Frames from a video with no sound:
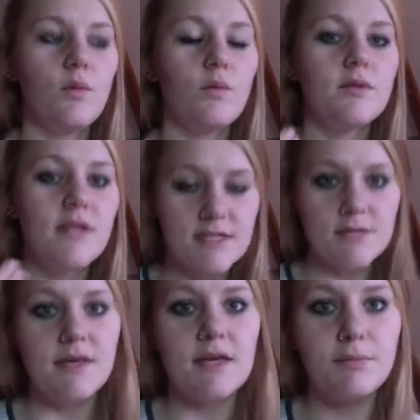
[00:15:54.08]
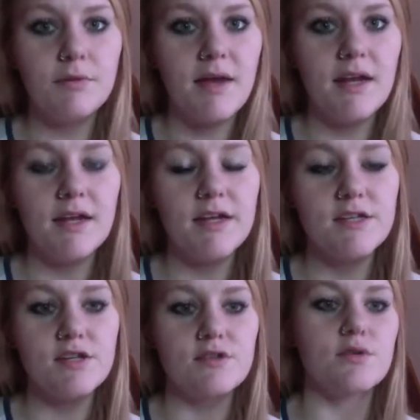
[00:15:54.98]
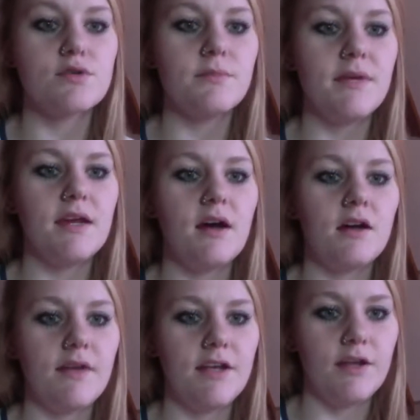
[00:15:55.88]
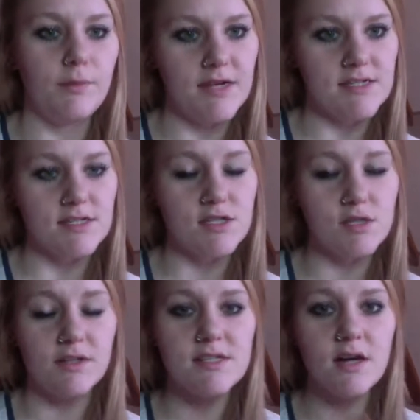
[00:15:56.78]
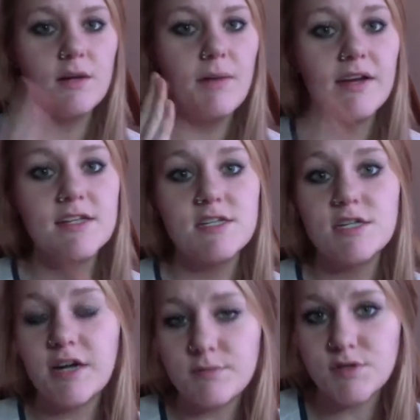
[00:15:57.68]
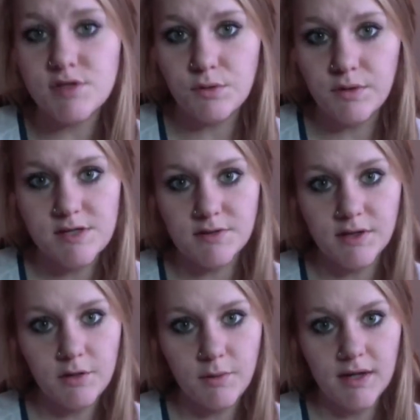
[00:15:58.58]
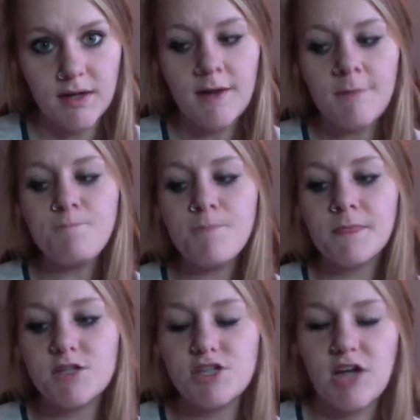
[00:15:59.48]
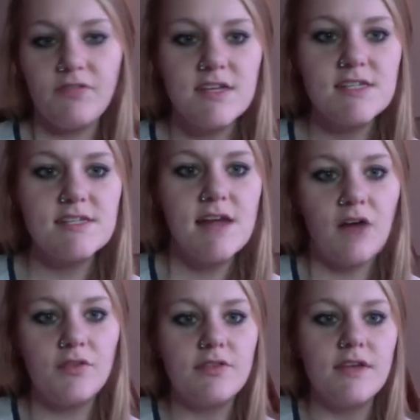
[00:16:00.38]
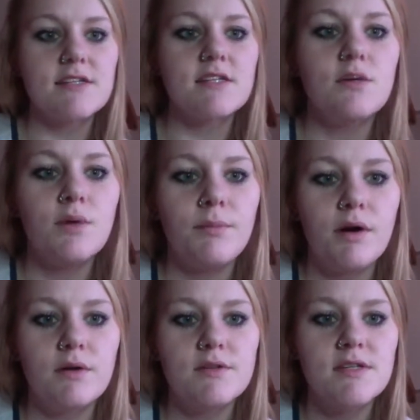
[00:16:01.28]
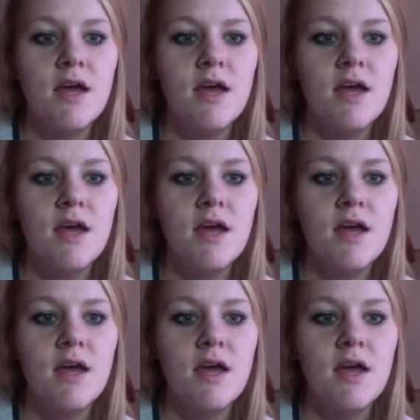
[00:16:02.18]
need to be implemented into your social media on a regular basis. So let's talk about Instagram stories really quick. Jot these down. The things that you want to post